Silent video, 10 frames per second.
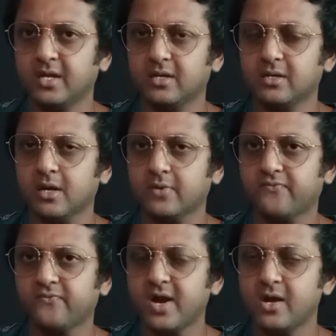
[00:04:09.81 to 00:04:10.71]
not
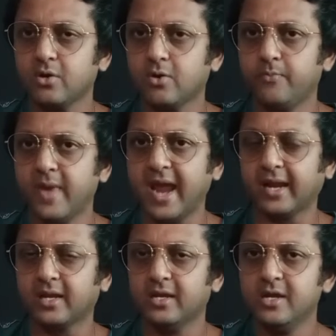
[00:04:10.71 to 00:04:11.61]
front or
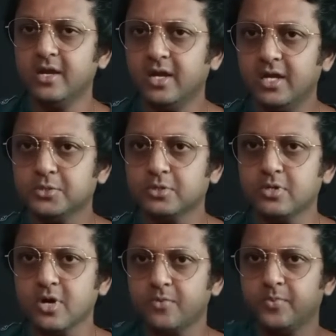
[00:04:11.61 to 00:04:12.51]
back. It should
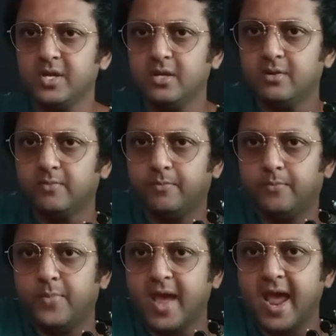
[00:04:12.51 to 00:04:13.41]
not be
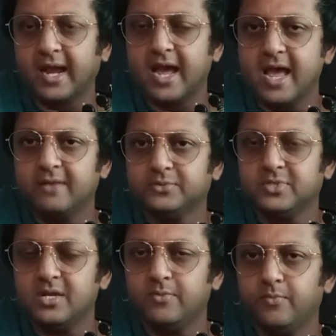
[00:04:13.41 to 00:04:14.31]
back. I have
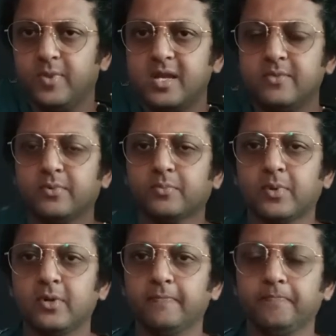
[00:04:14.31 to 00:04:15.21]
seen many
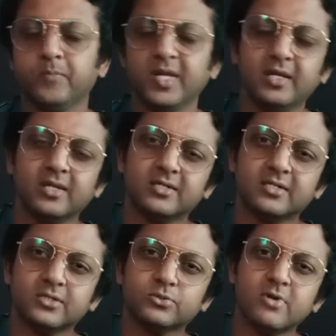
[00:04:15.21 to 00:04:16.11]
people, many
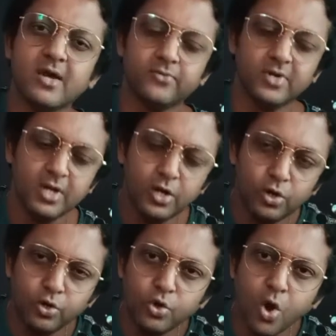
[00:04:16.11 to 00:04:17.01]
learners who have
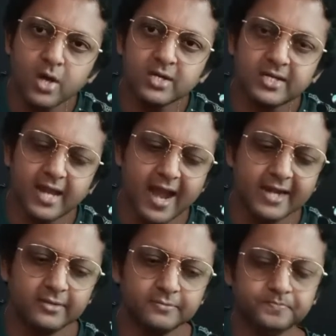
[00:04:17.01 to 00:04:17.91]
longer
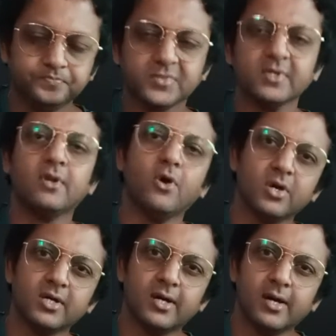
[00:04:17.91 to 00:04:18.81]
hand,
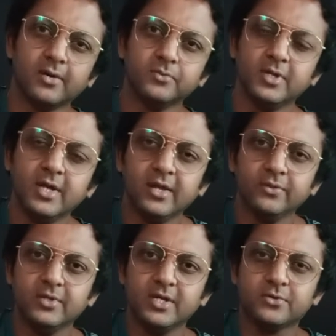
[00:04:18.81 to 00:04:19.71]
longer arm,
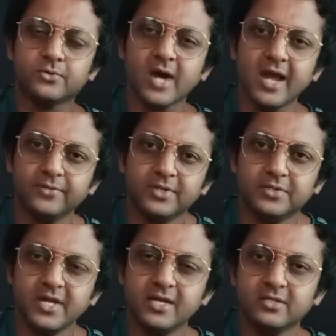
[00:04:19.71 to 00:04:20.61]
they
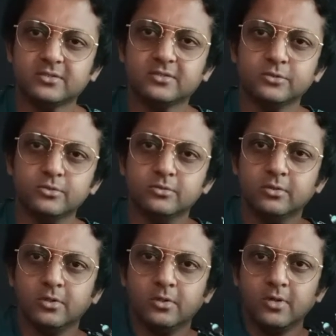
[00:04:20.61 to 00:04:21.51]
tend to
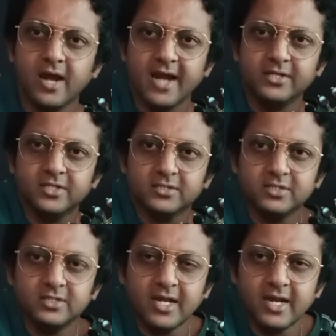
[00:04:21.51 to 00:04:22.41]
adjust
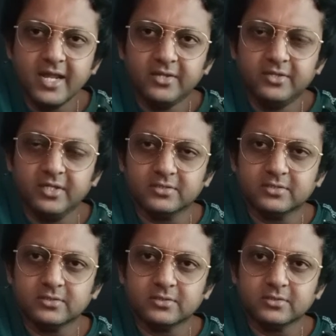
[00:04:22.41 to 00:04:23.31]
sitar like
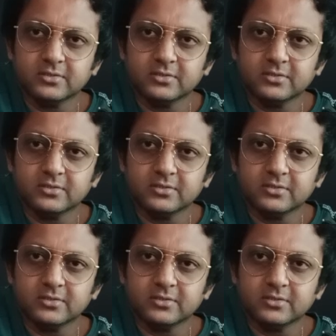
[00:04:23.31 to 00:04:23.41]
this,